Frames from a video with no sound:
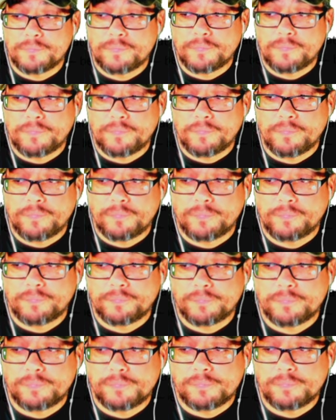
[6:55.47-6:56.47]

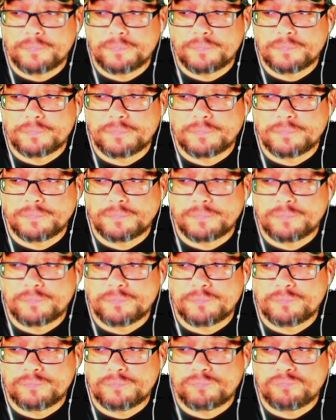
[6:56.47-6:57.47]

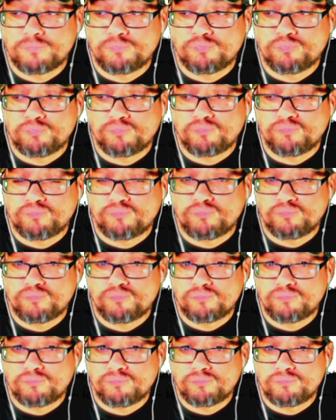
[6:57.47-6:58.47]

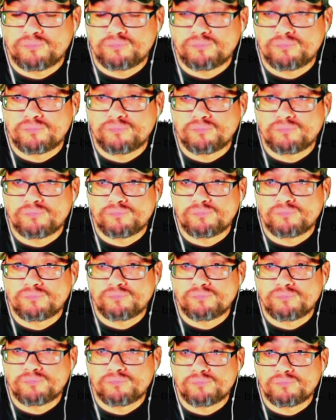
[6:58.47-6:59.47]

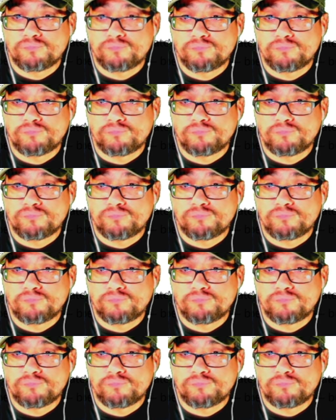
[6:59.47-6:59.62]
[no speech]